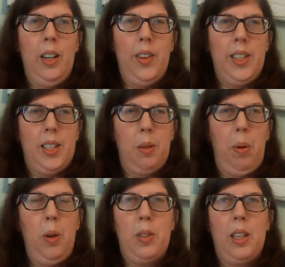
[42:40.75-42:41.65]
This is
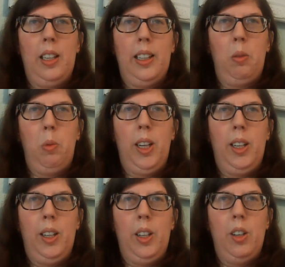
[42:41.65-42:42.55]
supposedly
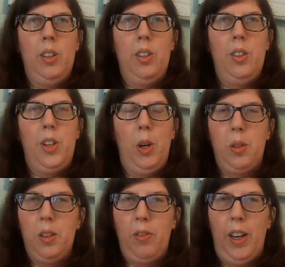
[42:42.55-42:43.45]
where
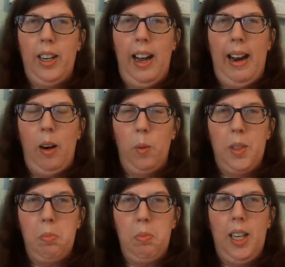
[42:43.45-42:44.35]
Joseph and Hyrum
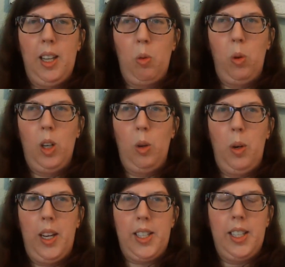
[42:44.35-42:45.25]
Smith were
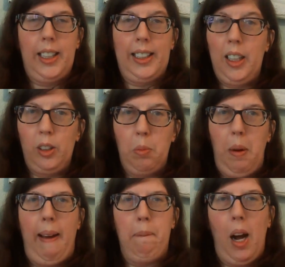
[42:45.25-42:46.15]
arrested and killed
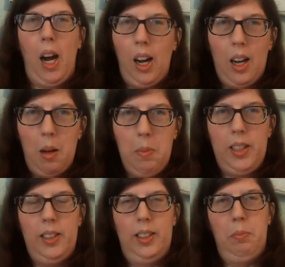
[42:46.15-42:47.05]
by a mob
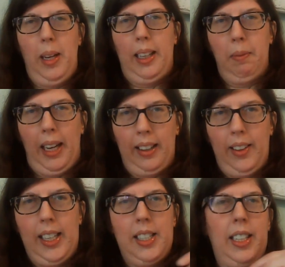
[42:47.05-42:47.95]
back in the
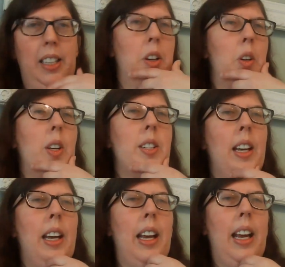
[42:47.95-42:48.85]
1800s.
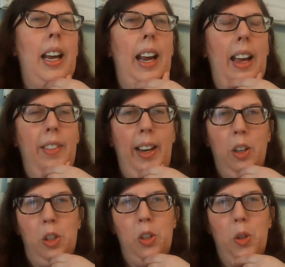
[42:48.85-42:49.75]
And they are
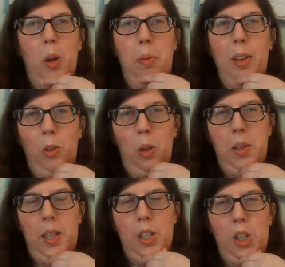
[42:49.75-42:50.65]
to do a
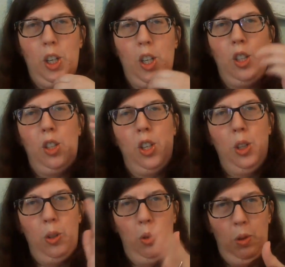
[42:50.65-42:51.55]
pilgrimage
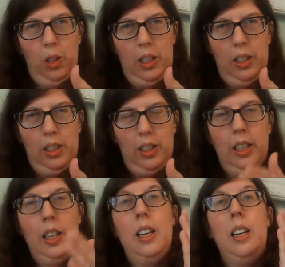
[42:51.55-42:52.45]
to
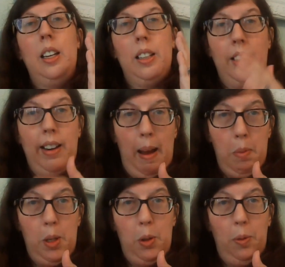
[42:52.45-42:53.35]

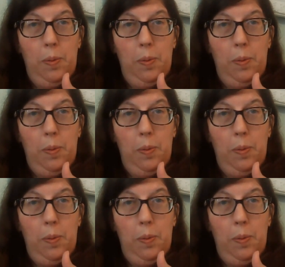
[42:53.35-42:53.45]
Nauvoo.